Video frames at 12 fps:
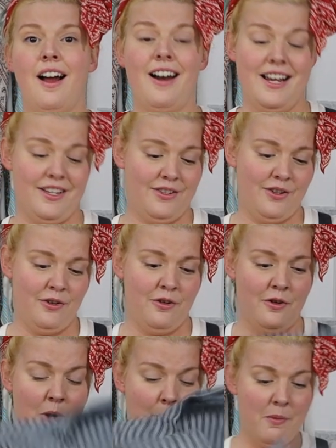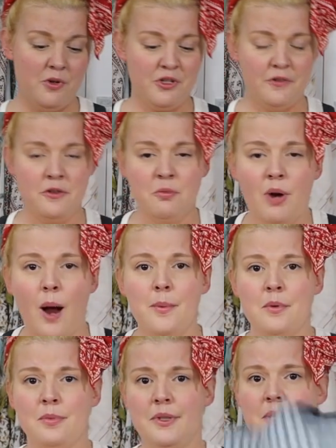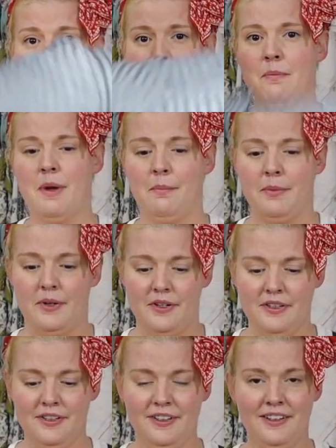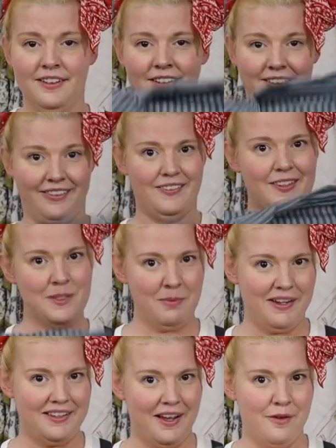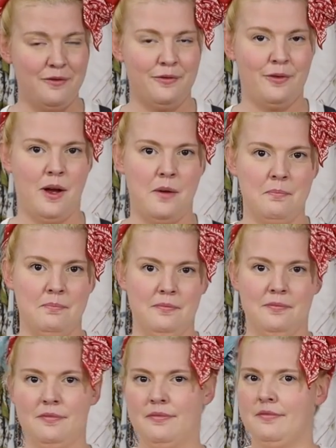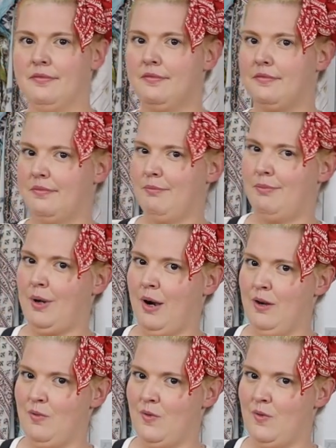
right, so most of you probably remember this bedgown from part